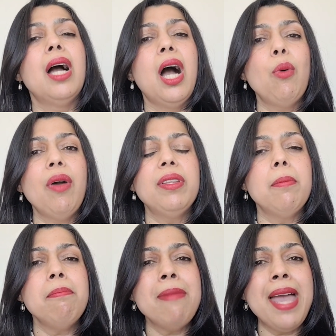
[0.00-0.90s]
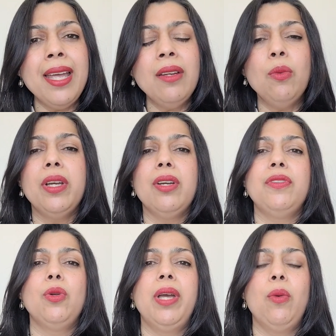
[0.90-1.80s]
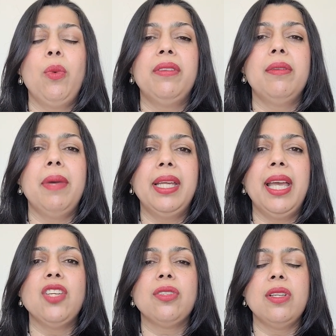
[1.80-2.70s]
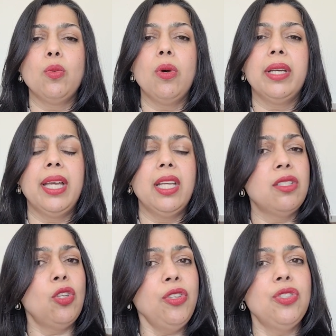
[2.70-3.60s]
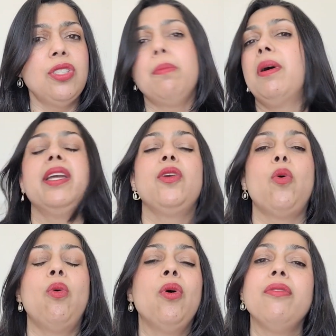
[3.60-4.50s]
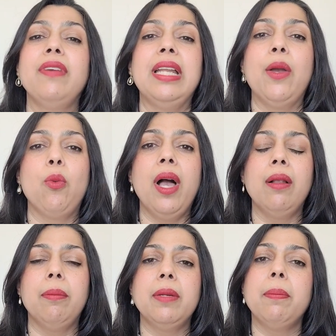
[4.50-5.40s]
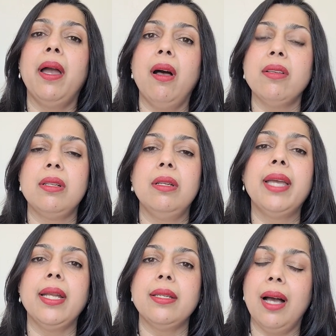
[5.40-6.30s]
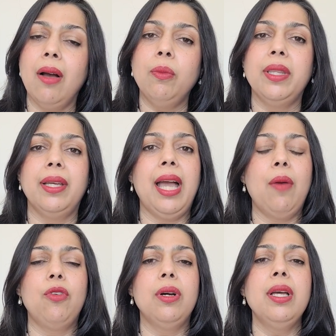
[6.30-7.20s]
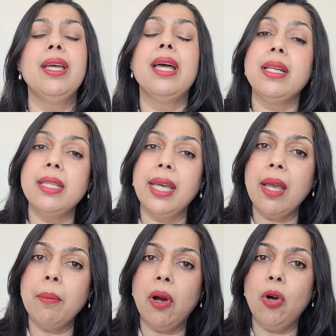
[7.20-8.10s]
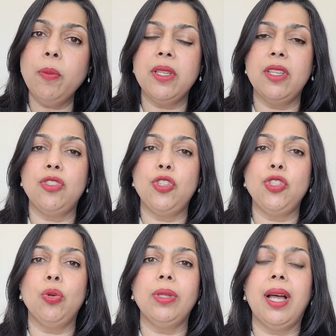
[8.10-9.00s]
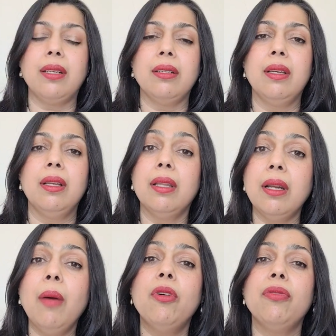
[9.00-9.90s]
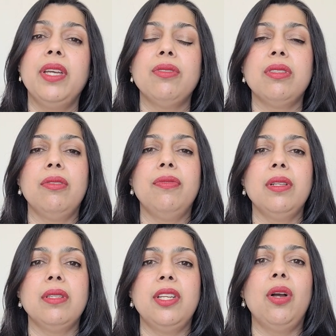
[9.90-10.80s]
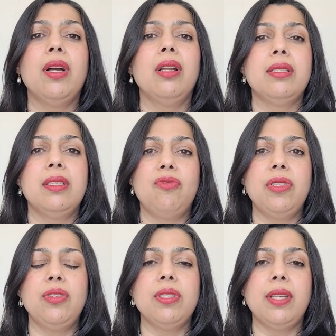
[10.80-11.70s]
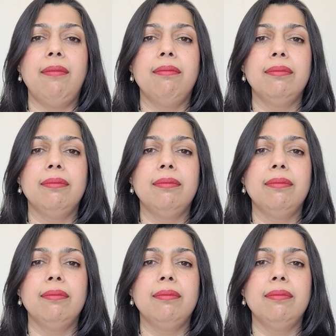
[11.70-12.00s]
However, the main way of knowing whether the medication is working is not just by your feeling well, but by us looking down with the camera and taking biopsies to show that the number of eosinophils in your gullet is reducing.